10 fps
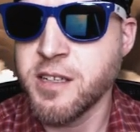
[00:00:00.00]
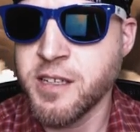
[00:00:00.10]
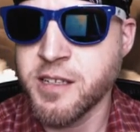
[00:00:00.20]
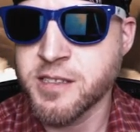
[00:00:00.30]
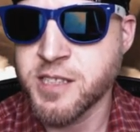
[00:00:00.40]

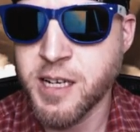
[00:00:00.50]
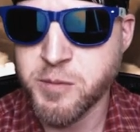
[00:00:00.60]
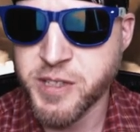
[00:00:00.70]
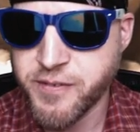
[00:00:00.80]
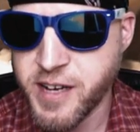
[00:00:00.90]
in a
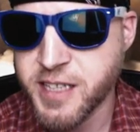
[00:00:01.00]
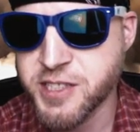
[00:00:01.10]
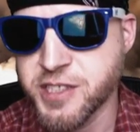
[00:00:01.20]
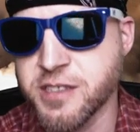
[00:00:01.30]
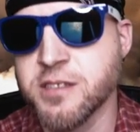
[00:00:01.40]
timely
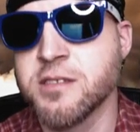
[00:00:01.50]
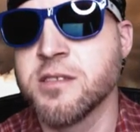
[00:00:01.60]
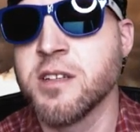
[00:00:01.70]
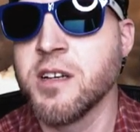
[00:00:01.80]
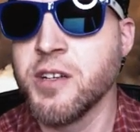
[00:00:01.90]
fashion,
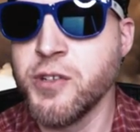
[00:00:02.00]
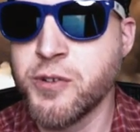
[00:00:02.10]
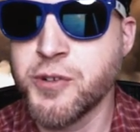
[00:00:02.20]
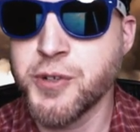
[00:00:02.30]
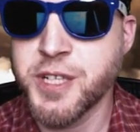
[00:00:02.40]

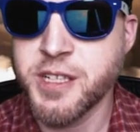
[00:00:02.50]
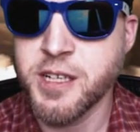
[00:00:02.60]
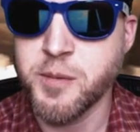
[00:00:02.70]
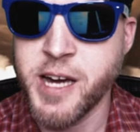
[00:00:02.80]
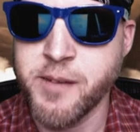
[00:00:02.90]
you could end
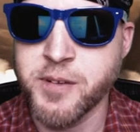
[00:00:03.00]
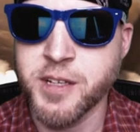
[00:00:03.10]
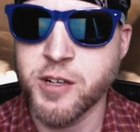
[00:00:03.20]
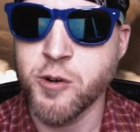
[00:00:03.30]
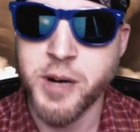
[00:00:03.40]
up having
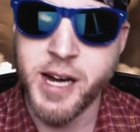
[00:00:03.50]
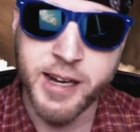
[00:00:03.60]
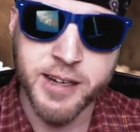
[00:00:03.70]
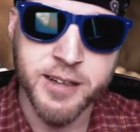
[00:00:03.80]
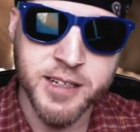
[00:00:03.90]
to go
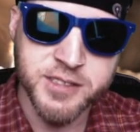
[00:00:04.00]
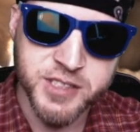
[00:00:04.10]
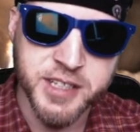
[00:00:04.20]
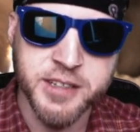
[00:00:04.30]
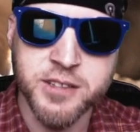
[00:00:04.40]
back and
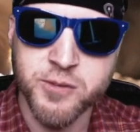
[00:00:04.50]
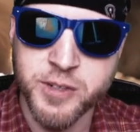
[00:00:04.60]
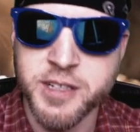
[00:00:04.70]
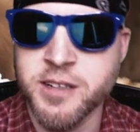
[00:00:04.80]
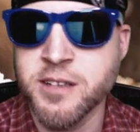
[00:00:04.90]
take the
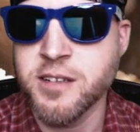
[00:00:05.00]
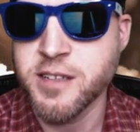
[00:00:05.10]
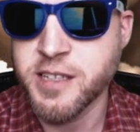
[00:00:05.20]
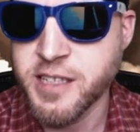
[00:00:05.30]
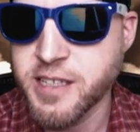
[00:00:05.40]
written
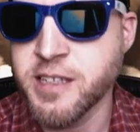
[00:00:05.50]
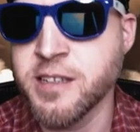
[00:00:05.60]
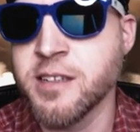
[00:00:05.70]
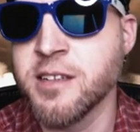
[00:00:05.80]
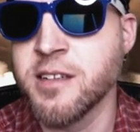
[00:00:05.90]

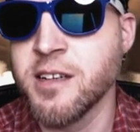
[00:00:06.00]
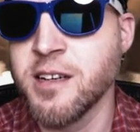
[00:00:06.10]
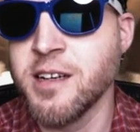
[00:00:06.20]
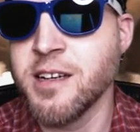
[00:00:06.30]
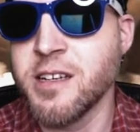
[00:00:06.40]
again
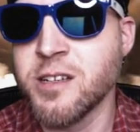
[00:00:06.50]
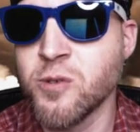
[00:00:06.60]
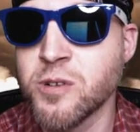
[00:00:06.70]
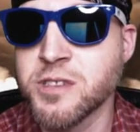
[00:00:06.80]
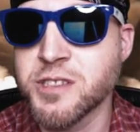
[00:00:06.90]
in
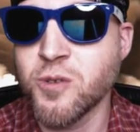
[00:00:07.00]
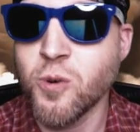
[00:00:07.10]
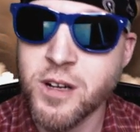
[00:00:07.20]
order to